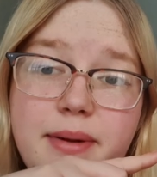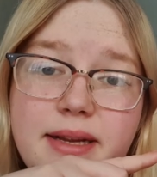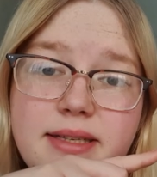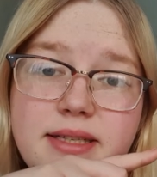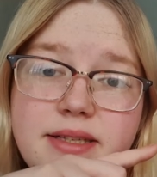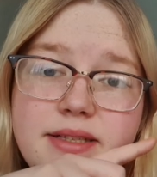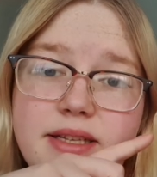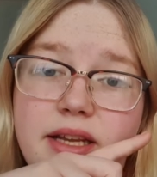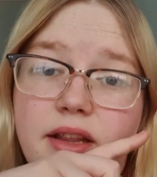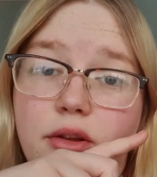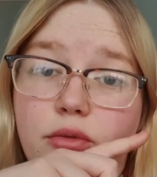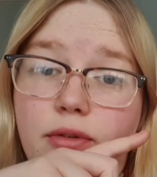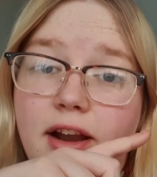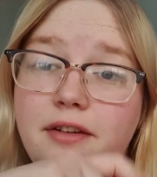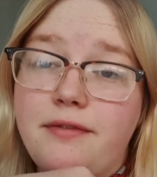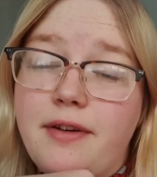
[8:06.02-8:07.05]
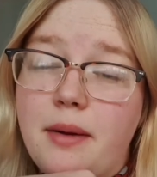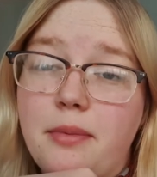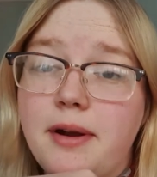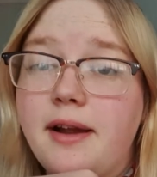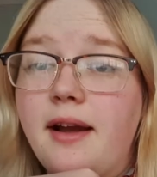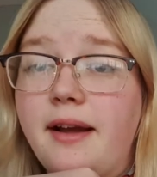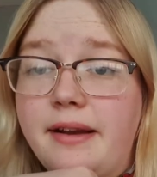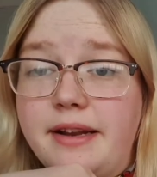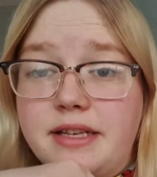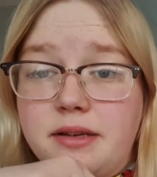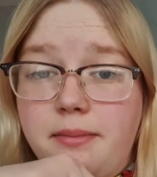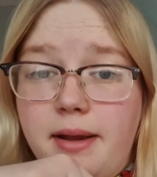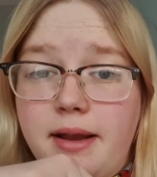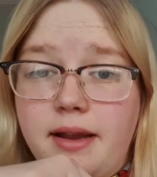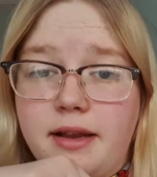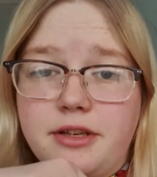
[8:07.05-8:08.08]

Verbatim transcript: pieces in the red fabric I need to make.